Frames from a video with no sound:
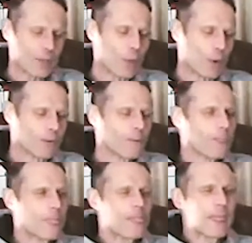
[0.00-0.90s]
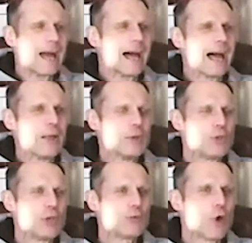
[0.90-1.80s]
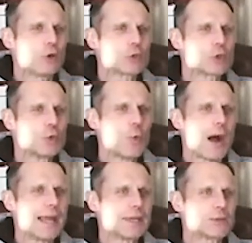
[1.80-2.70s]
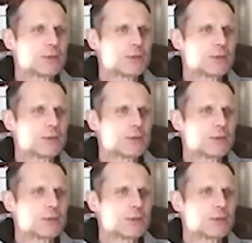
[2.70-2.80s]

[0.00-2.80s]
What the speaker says: Look, you've got two ways